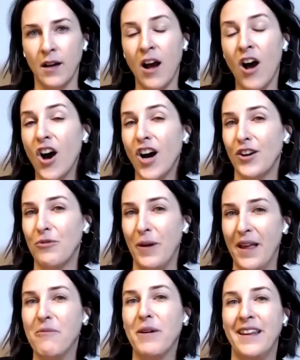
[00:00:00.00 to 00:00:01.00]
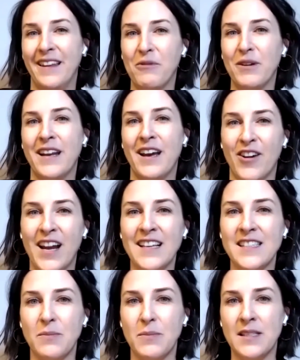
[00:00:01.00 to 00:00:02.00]
hard with our
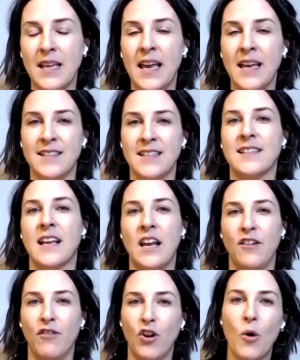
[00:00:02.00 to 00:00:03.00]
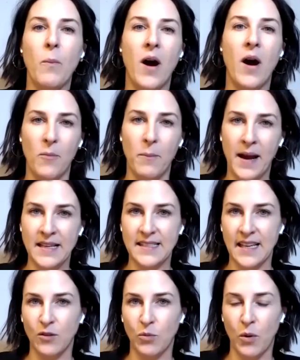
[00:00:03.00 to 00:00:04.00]
customers is this kind of low power
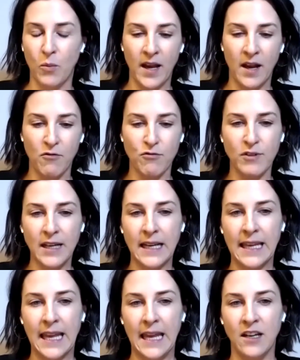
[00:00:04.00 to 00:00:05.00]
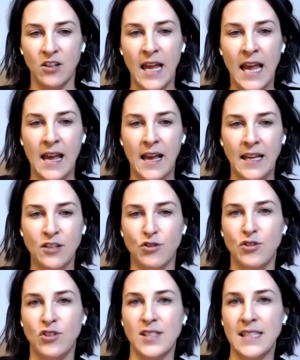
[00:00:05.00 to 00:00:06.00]
mindset, where we are really keen on
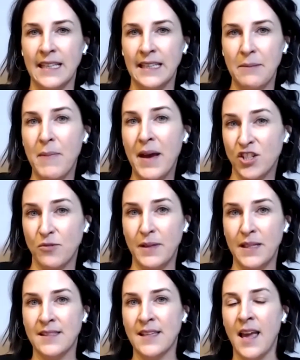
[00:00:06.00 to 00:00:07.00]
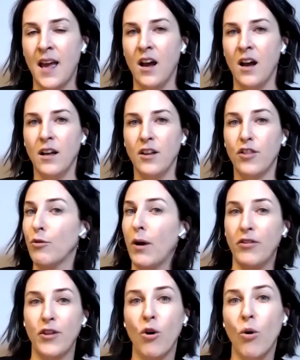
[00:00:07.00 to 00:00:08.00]
introducing the measurements
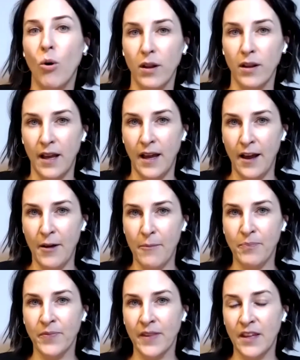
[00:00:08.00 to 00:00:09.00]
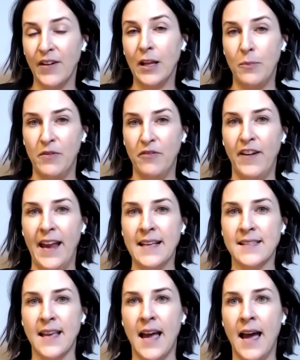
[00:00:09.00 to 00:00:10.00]
throughout the whole development
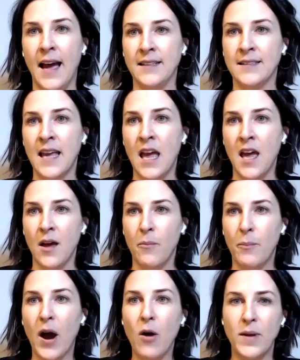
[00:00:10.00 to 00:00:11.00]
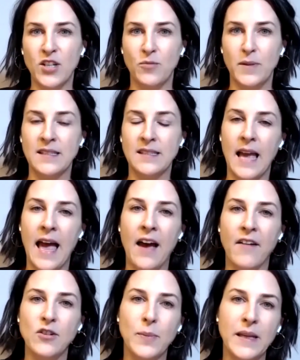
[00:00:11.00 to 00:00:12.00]
phase. And power measurements
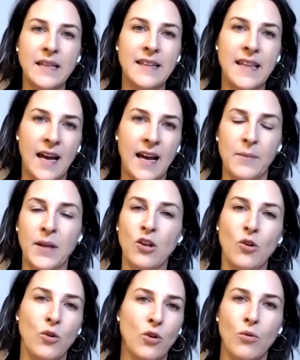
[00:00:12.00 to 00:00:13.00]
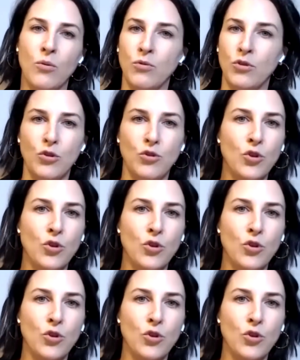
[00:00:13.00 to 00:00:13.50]
haven't been that. I mean, you